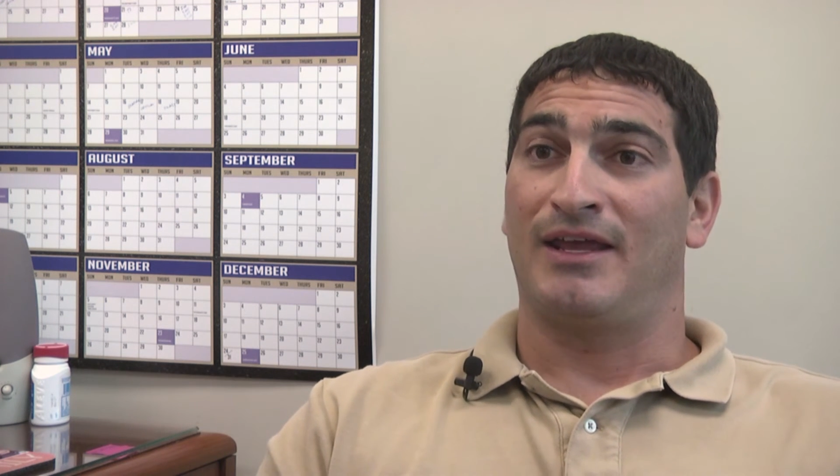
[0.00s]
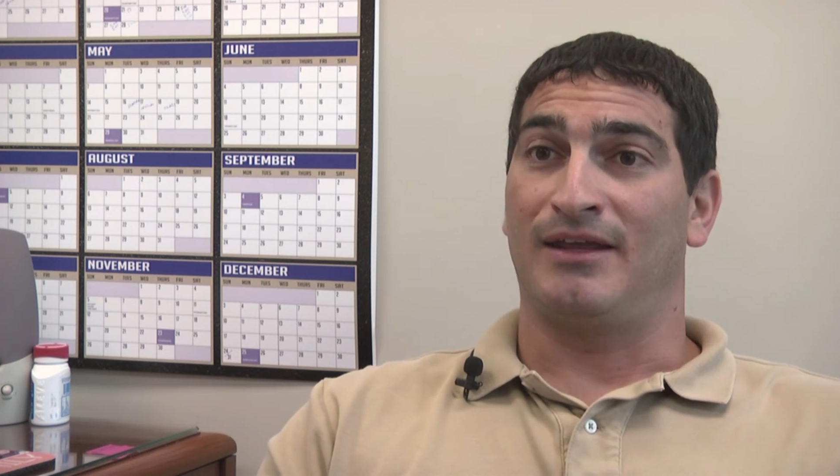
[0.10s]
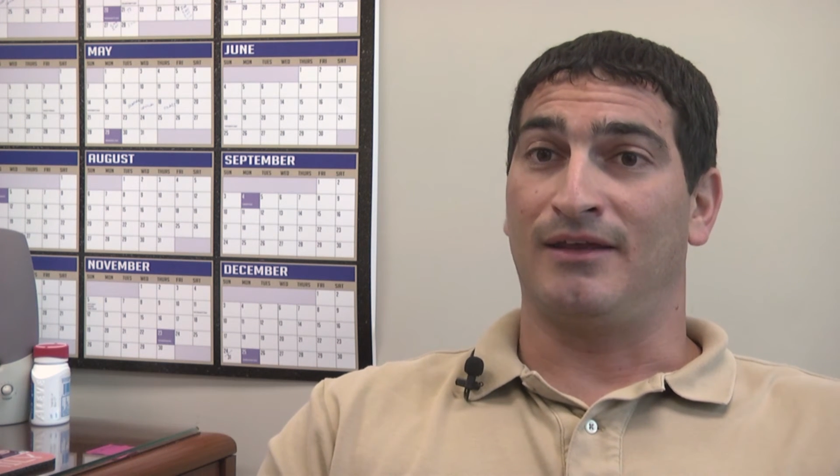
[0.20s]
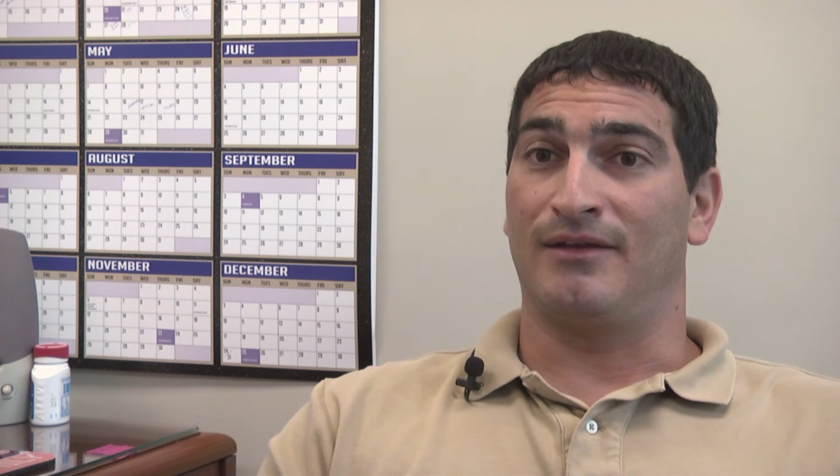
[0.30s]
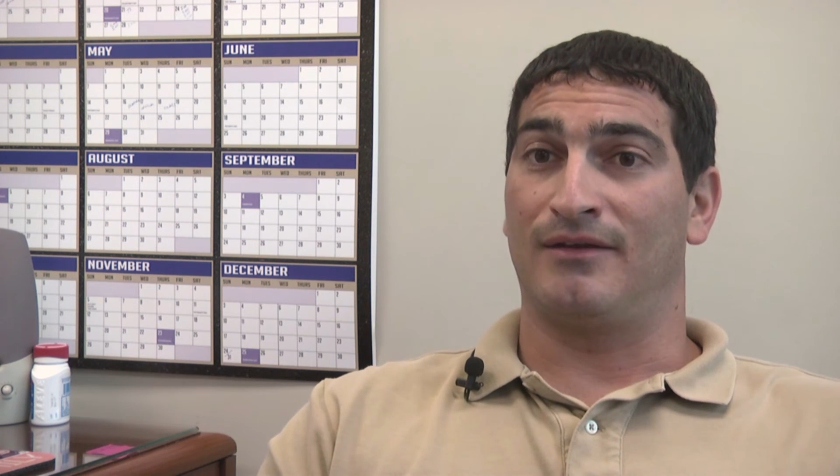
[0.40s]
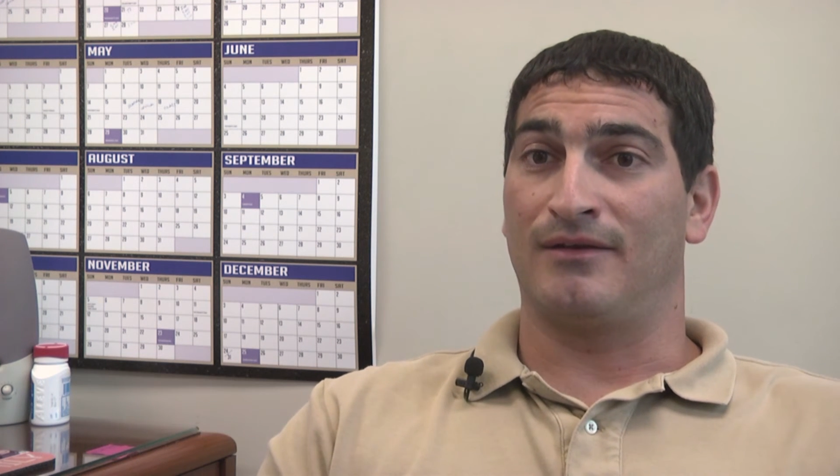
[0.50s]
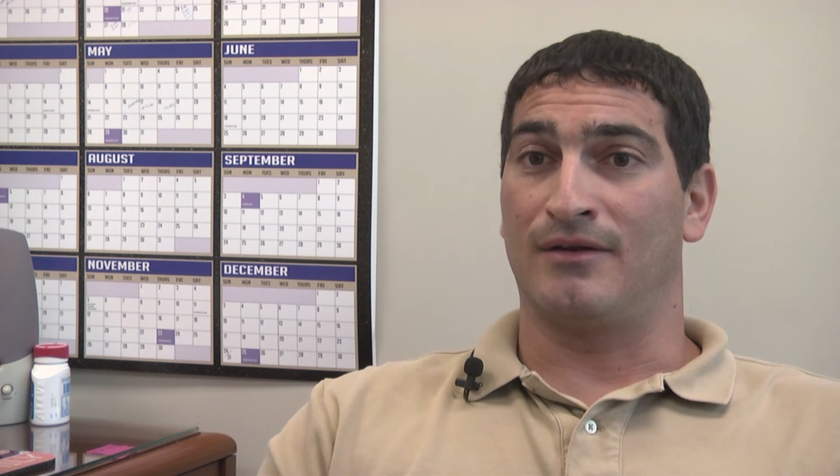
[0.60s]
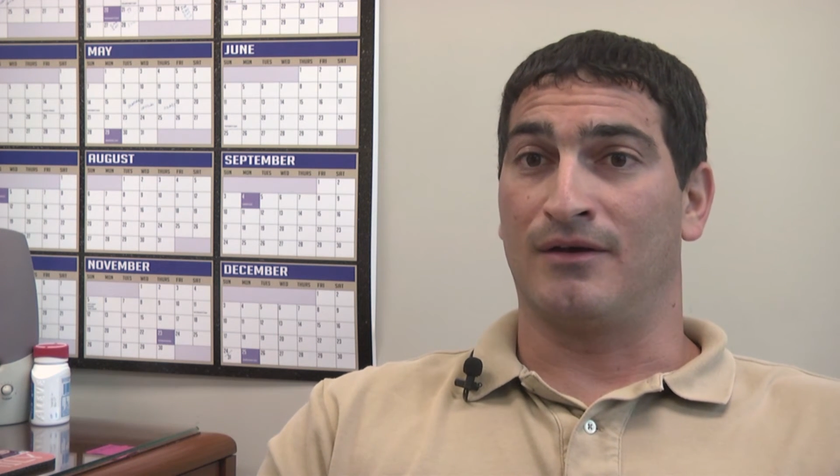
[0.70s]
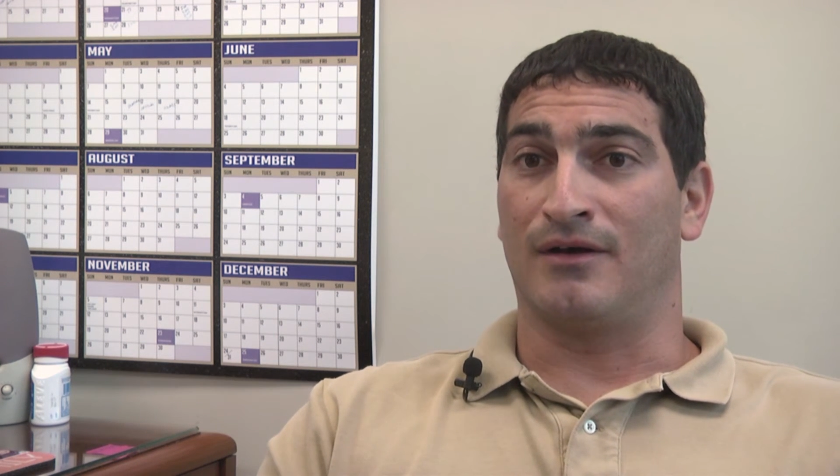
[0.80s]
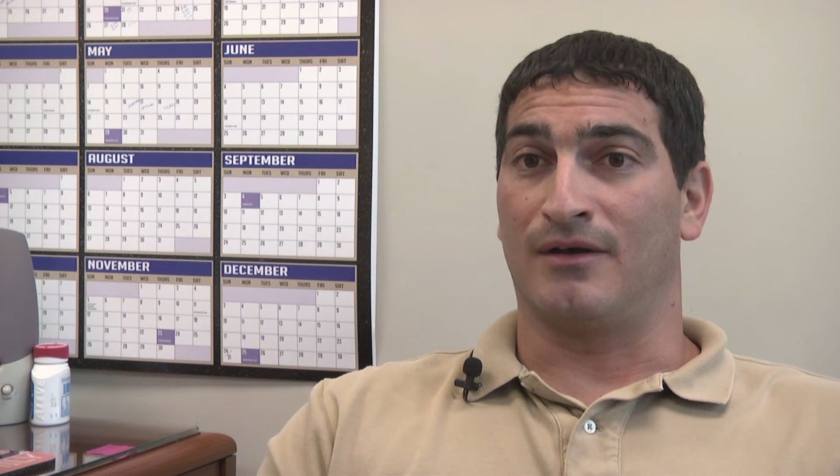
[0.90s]
it,
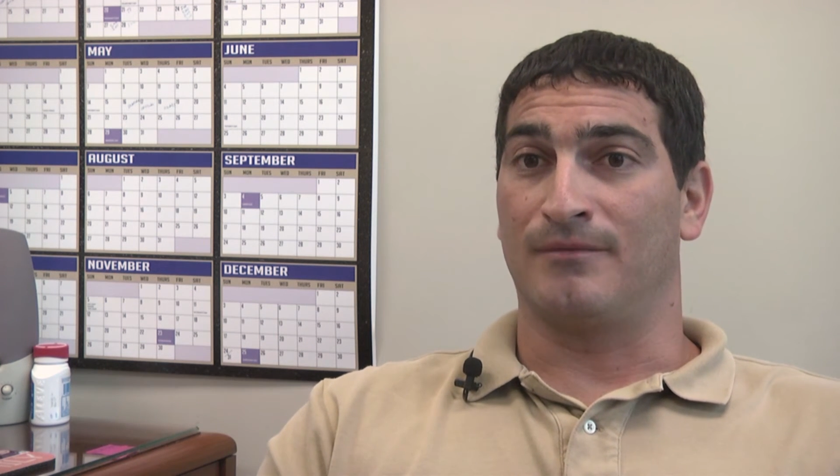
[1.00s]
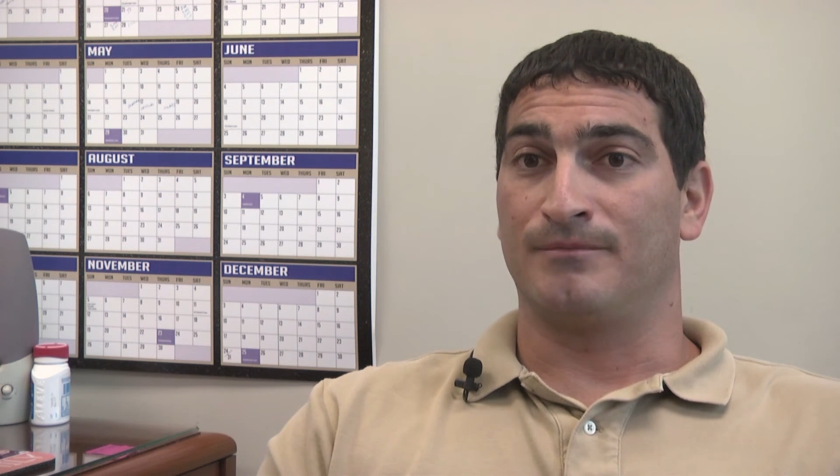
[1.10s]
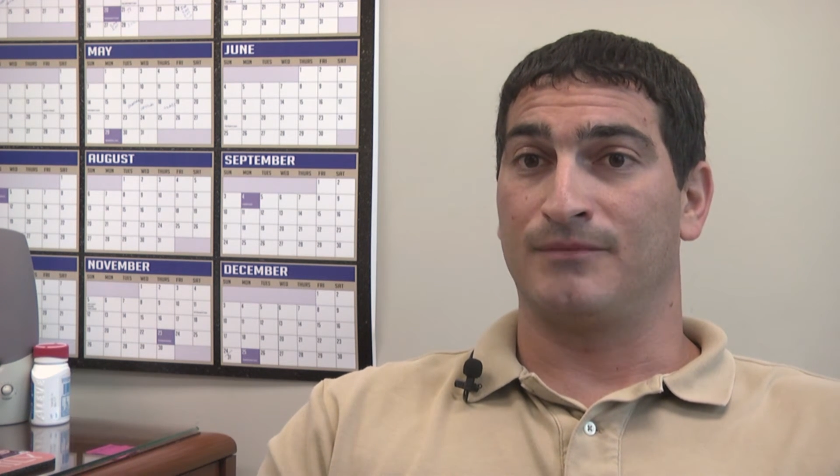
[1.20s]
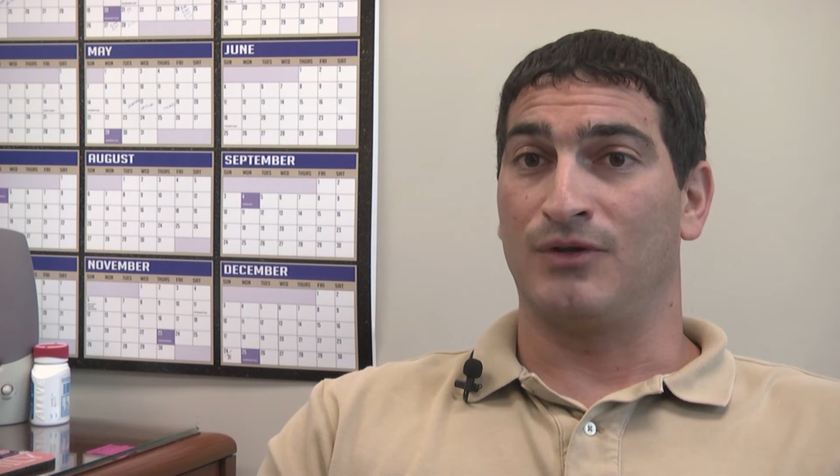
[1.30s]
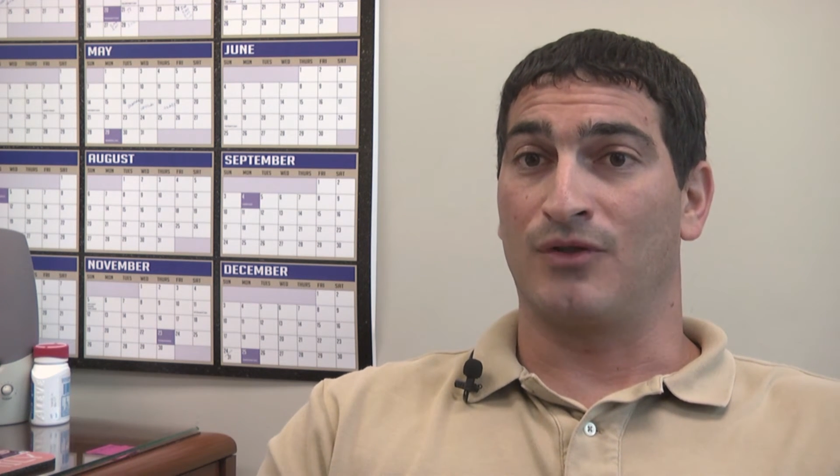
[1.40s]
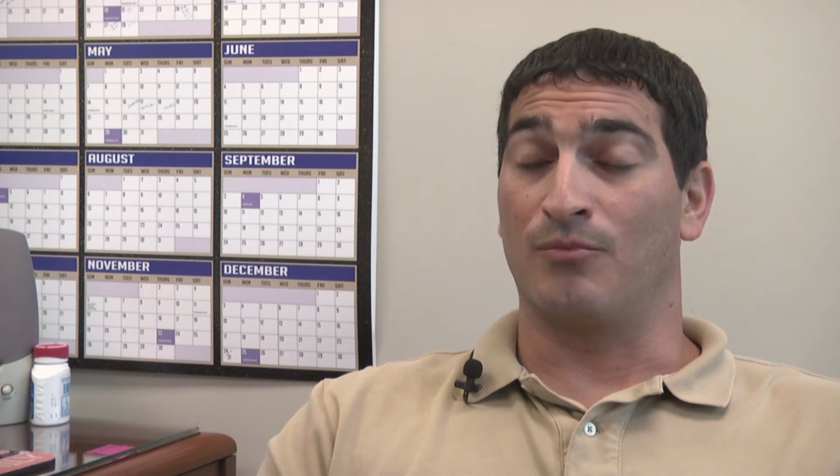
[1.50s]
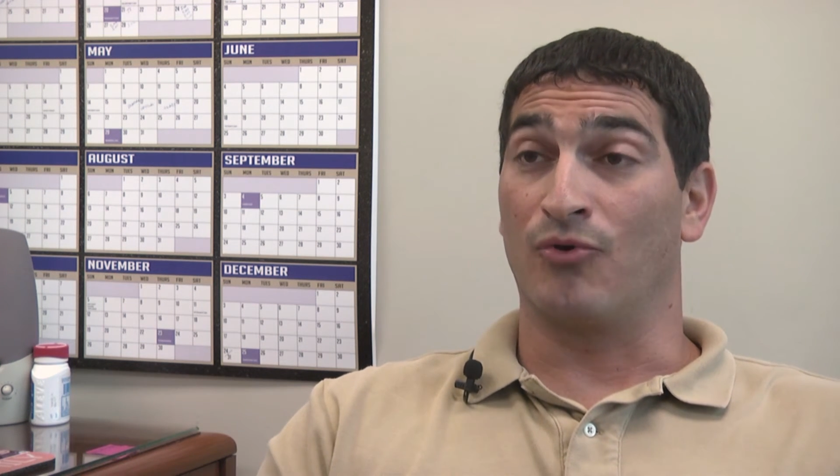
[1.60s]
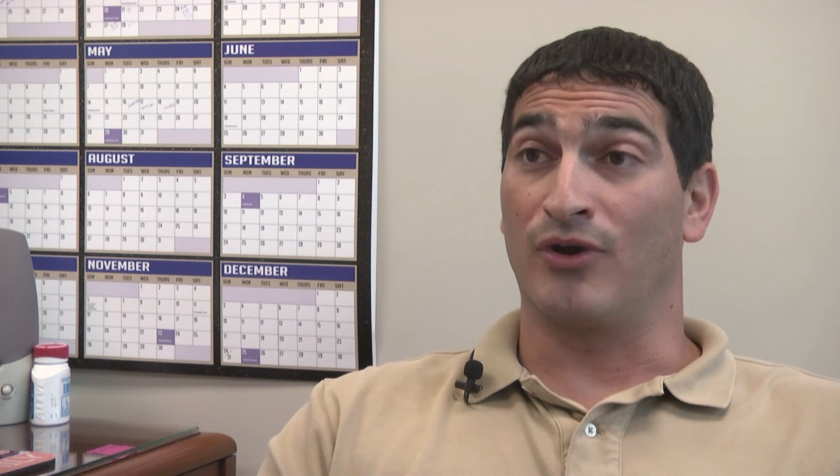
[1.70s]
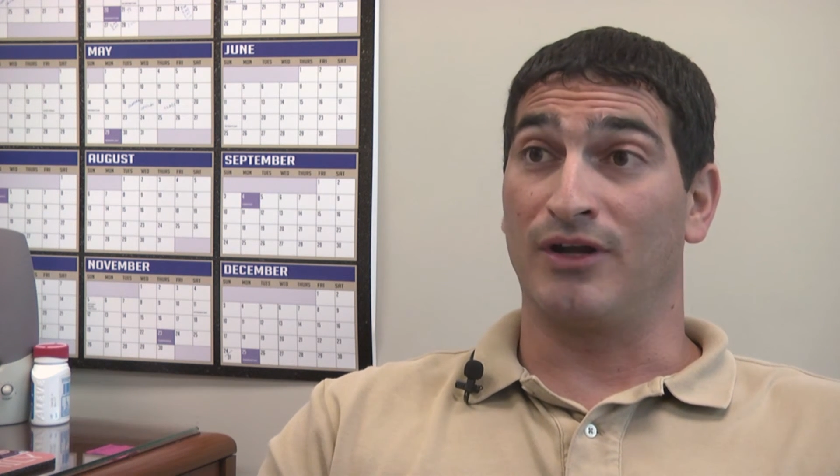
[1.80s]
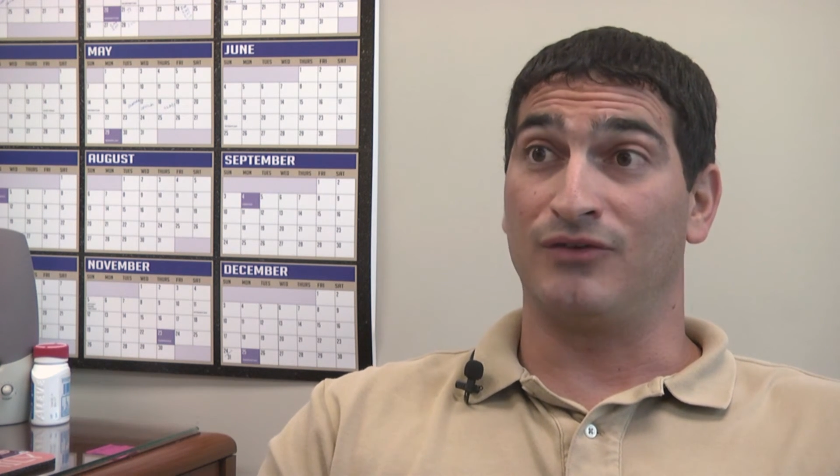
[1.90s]
you know, the
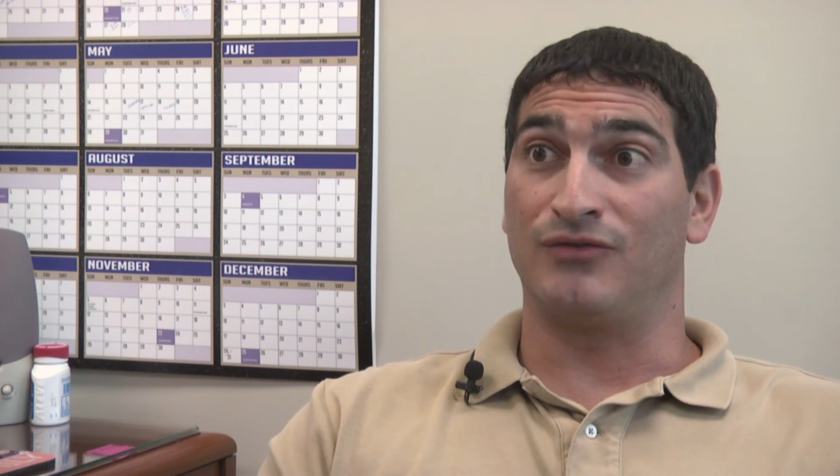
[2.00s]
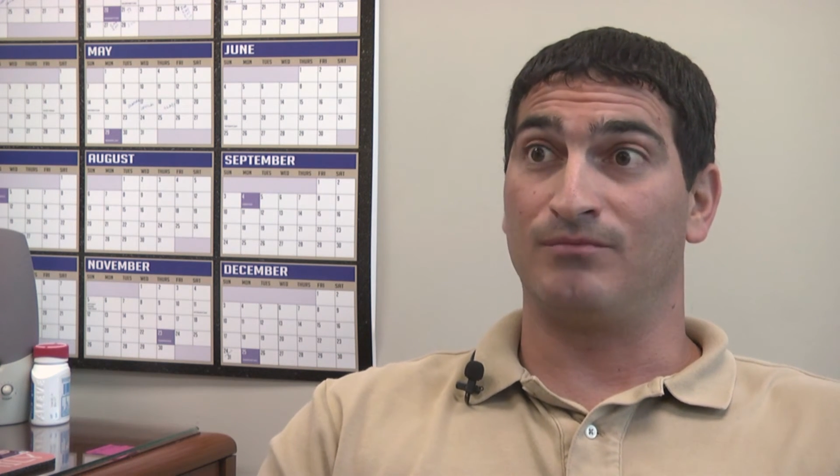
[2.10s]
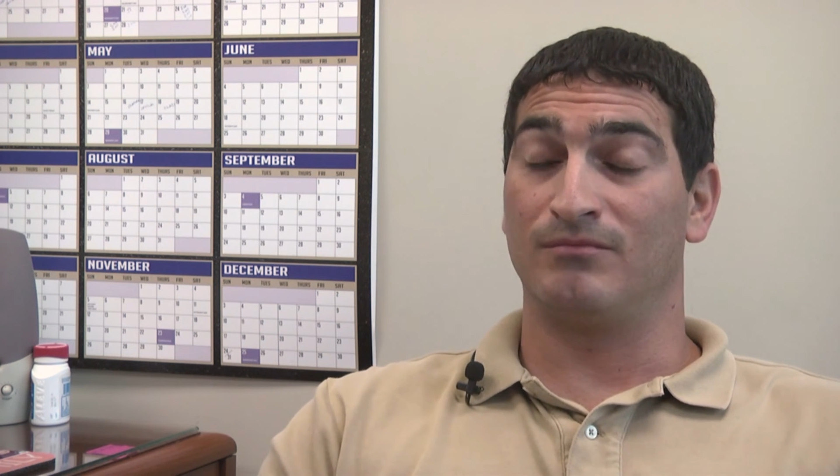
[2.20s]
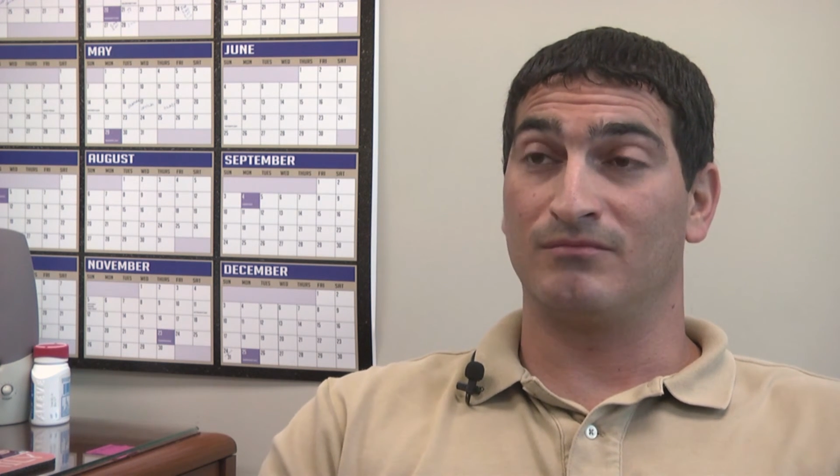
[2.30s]
bridge